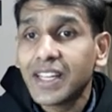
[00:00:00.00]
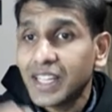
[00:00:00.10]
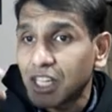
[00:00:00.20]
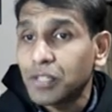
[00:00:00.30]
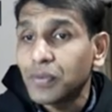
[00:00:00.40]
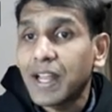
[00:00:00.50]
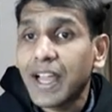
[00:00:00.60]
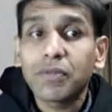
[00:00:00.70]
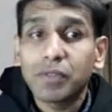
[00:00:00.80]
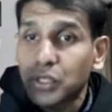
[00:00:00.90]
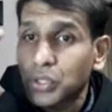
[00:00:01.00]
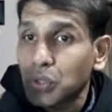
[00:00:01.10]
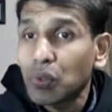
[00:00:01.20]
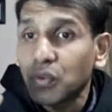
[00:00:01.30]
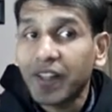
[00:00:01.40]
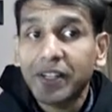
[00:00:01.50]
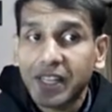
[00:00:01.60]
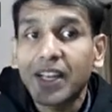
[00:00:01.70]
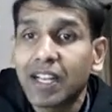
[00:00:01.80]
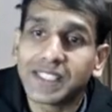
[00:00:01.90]
it will have two
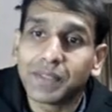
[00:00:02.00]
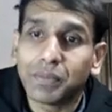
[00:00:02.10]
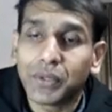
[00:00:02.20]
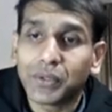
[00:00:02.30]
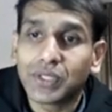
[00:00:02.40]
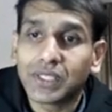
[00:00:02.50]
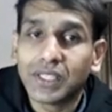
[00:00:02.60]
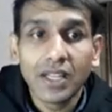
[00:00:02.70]
vertical asymptotes